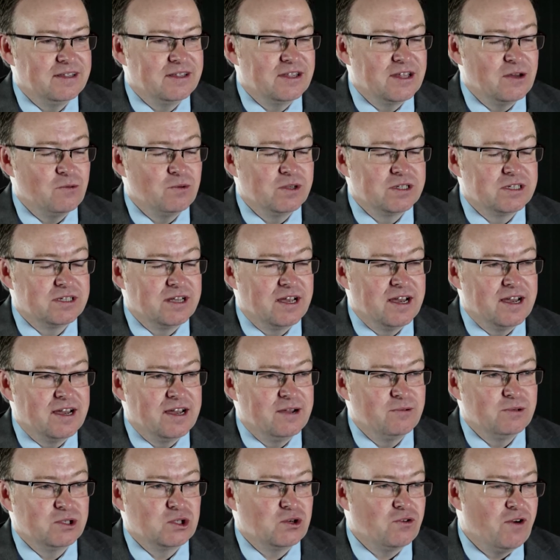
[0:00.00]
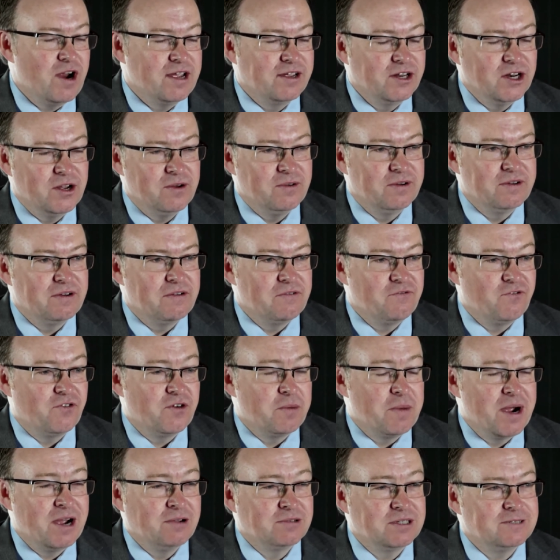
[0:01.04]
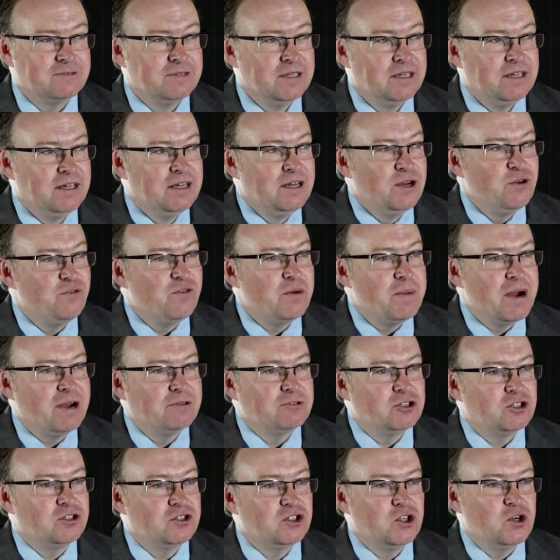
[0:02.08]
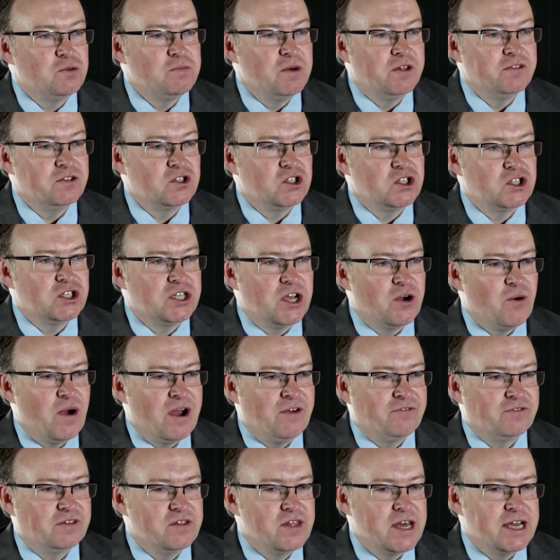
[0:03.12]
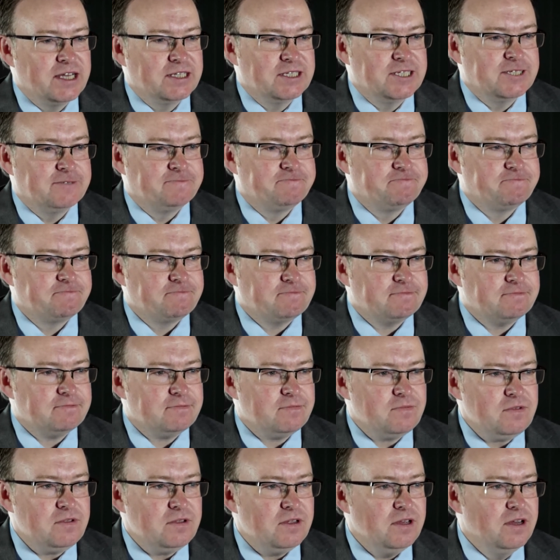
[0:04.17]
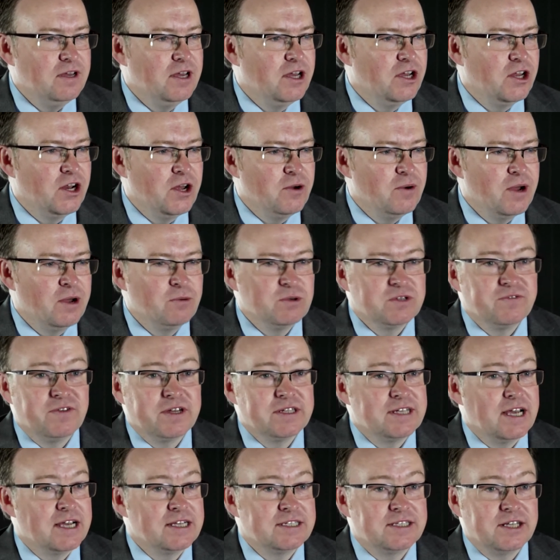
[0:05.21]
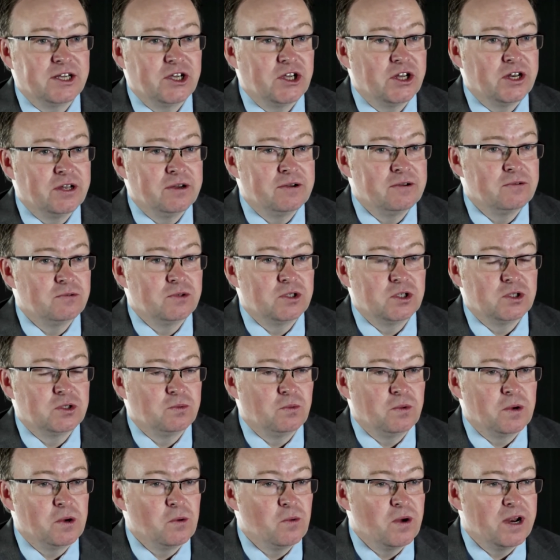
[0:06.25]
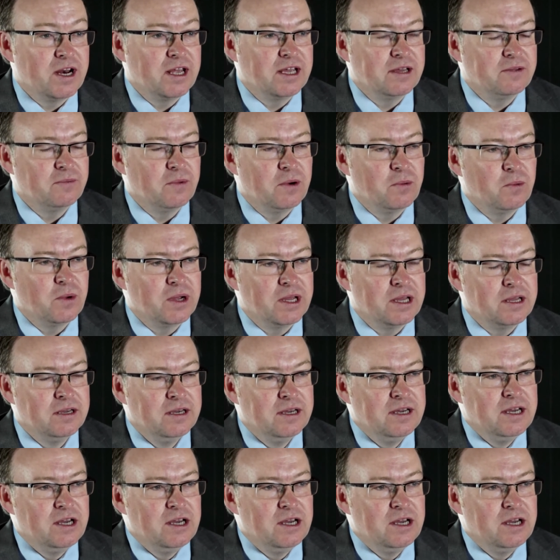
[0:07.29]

it was great. For about 2 months or so after that, it was fantastic. We were winning, and when we